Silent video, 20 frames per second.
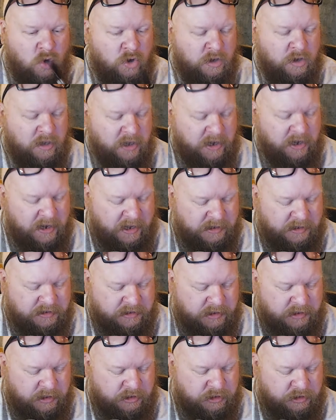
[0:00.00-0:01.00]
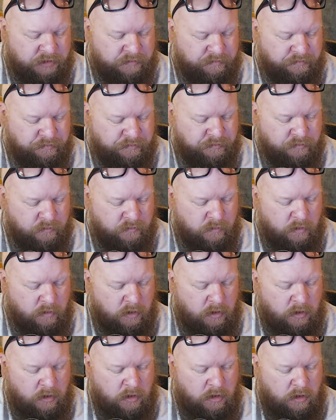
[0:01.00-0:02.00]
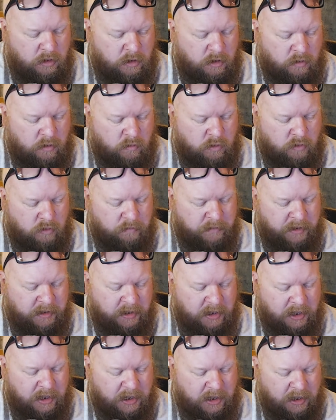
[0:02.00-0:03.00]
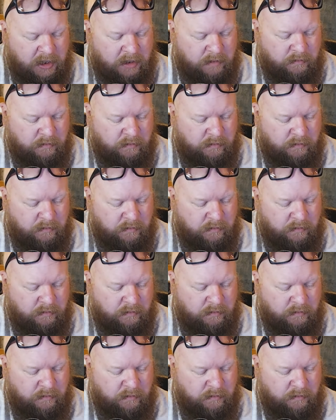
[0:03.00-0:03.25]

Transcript: and as such won't be a